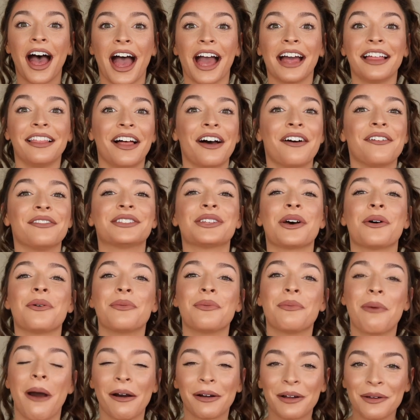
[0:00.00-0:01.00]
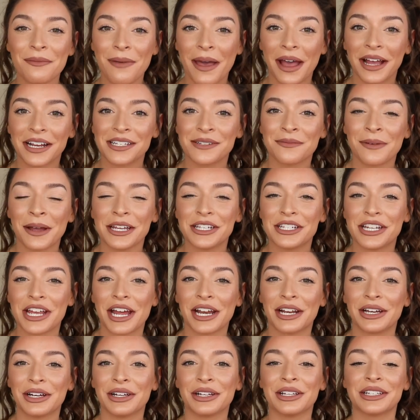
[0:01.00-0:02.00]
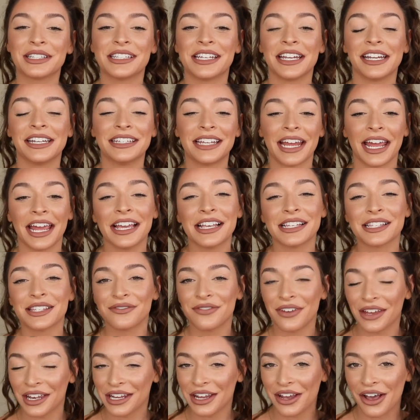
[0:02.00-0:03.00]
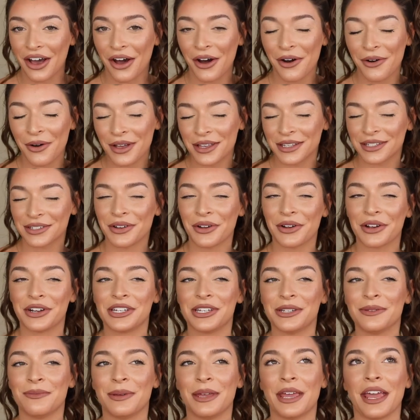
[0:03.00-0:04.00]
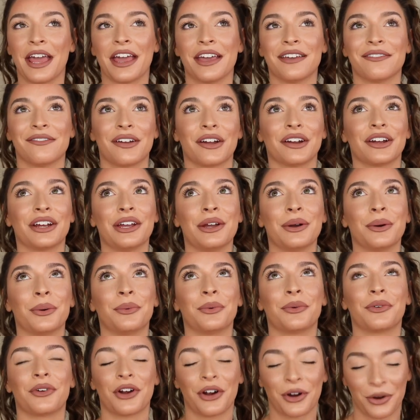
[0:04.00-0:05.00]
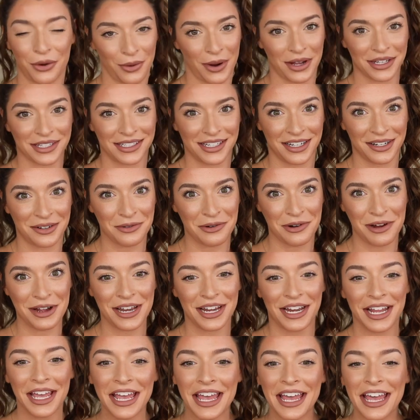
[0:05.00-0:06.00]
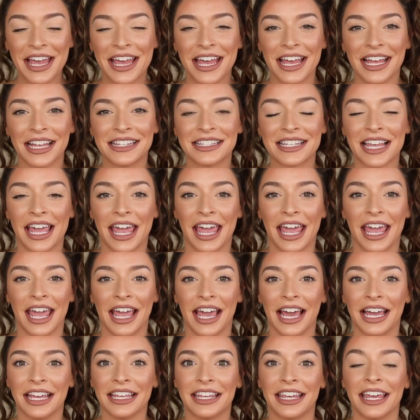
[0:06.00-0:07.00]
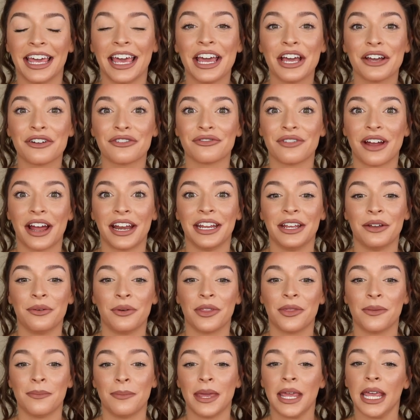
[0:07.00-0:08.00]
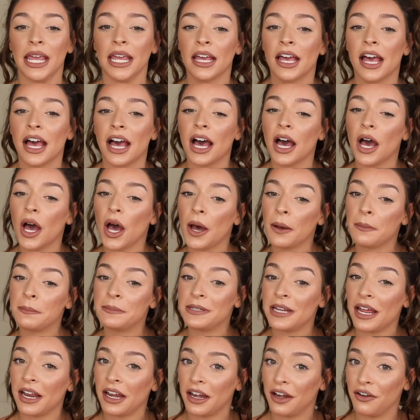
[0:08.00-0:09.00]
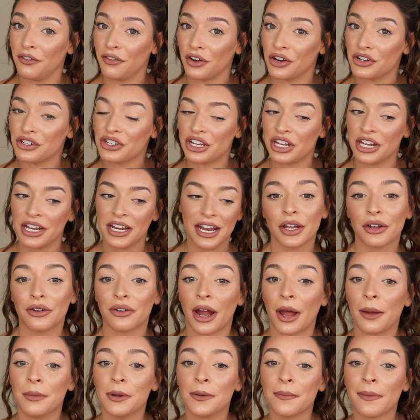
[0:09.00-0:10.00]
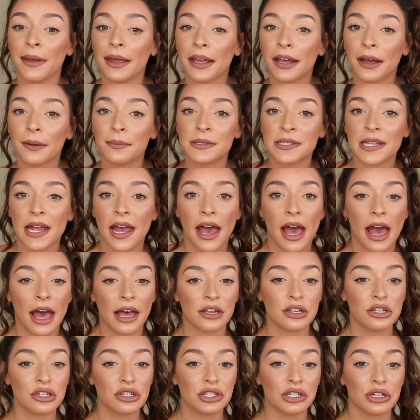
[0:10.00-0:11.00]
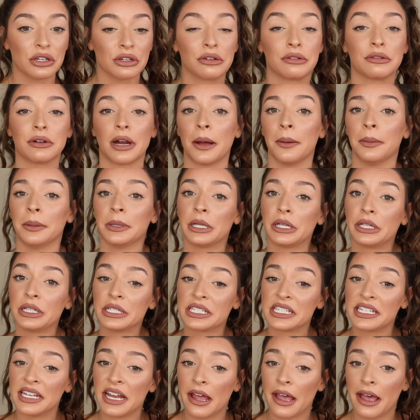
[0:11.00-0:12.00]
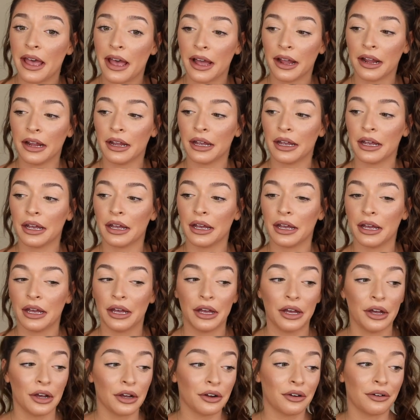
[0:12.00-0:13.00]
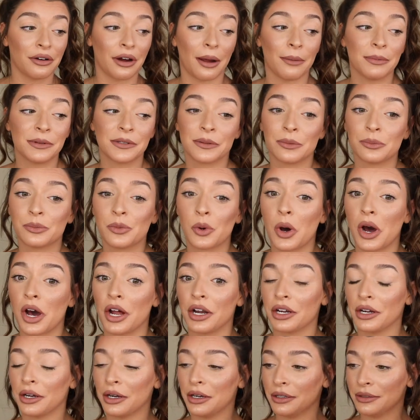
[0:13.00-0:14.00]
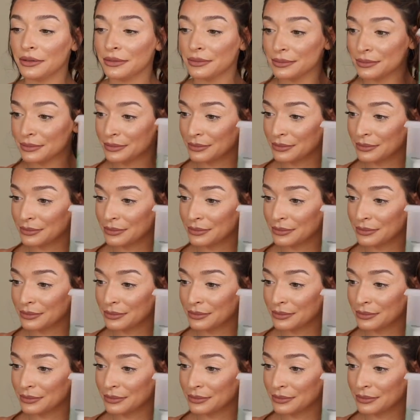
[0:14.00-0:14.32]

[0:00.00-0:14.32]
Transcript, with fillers: Hi loves, welcome back to my channel. Today's video is going to be a very requested one. It's a get ready with me updated version. Grab your makeup stash, grab a little snack, grab some water,